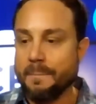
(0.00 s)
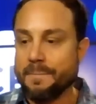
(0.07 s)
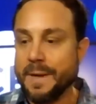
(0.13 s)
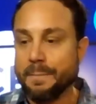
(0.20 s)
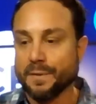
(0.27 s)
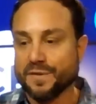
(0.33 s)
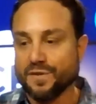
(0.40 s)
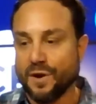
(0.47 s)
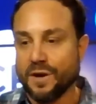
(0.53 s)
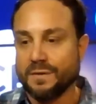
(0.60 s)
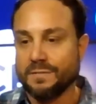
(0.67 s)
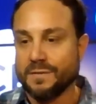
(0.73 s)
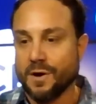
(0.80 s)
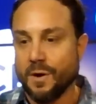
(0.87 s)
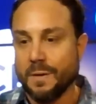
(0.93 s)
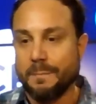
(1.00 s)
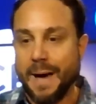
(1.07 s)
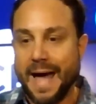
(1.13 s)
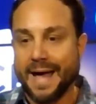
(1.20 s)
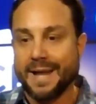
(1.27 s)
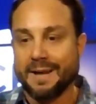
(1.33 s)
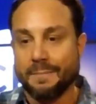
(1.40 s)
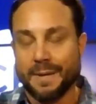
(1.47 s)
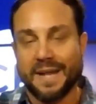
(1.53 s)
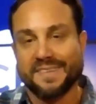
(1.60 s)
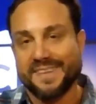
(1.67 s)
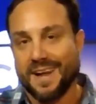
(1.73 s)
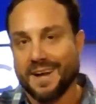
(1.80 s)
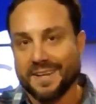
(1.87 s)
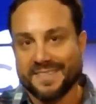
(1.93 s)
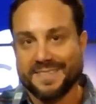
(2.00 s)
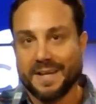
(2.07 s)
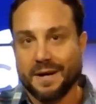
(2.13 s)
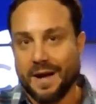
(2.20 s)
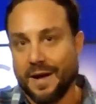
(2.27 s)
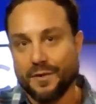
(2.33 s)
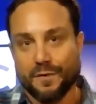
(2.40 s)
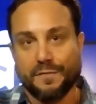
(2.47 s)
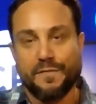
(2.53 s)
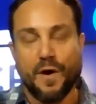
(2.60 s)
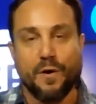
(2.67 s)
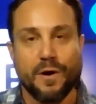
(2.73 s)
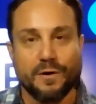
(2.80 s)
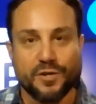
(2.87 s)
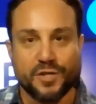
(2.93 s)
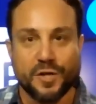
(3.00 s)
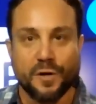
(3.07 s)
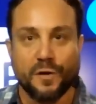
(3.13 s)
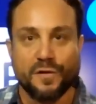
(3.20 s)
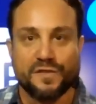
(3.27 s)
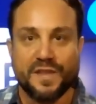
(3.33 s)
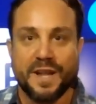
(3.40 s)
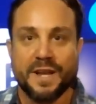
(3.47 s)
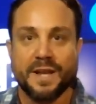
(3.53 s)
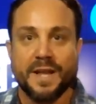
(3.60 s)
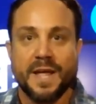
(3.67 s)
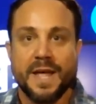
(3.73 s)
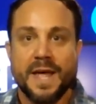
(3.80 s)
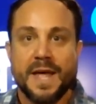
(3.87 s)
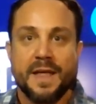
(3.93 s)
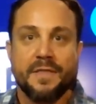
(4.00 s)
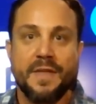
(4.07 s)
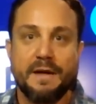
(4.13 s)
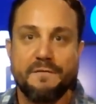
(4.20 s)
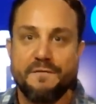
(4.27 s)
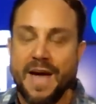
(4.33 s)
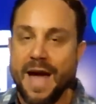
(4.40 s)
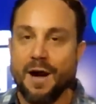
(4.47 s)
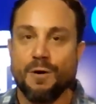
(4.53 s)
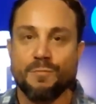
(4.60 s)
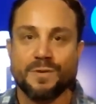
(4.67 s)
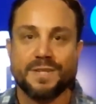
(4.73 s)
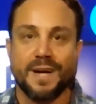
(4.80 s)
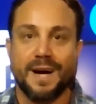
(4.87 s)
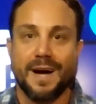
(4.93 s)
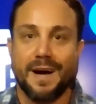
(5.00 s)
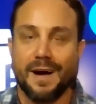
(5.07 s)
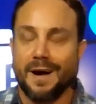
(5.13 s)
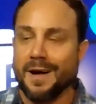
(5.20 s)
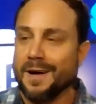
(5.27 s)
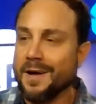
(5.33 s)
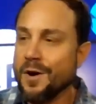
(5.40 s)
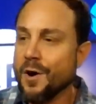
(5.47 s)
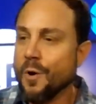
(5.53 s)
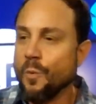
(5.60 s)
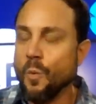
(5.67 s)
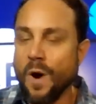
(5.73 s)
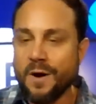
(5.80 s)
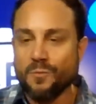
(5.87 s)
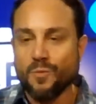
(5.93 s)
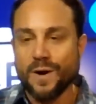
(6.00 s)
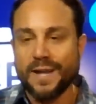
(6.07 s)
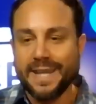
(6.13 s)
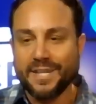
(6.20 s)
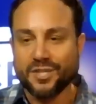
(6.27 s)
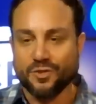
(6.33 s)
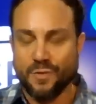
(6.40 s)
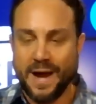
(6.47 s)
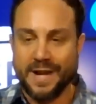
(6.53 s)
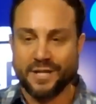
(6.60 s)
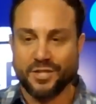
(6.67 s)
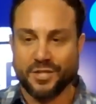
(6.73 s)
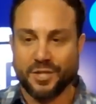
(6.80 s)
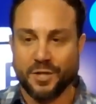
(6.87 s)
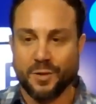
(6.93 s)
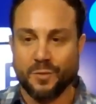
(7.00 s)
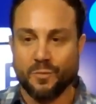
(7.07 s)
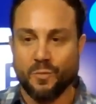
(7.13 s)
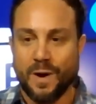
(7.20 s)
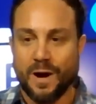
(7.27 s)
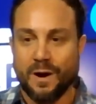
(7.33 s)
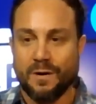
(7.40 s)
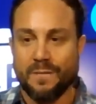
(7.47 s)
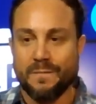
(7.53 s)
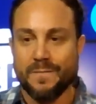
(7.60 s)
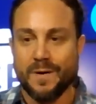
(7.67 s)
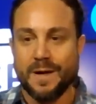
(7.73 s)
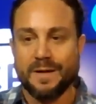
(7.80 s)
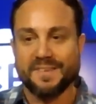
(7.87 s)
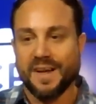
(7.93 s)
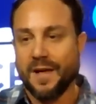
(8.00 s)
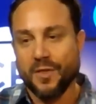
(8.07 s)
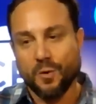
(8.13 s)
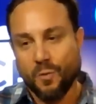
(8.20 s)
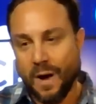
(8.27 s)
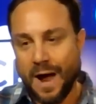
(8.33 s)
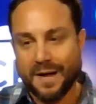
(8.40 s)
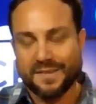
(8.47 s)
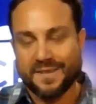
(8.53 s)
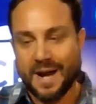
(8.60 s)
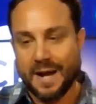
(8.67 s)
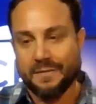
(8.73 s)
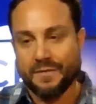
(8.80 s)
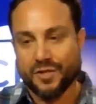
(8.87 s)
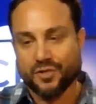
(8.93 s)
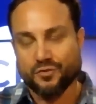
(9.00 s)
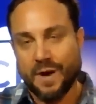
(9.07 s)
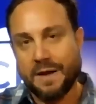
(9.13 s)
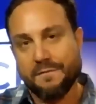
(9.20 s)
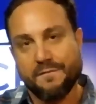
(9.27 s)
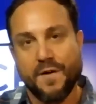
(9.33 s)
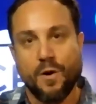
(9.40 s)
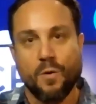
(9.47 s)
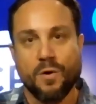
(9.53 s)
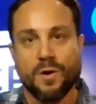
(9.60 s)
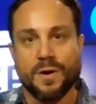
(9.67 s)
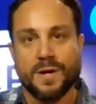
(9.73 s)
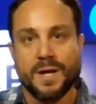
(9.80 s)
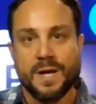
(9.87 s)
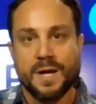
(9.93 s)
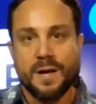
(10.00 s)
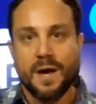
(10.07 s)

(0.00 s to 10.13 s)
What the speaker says: people started going back into Balenciaga's other photo shoots, and they found one really strange shoot where it's otherwise kind of a straightforward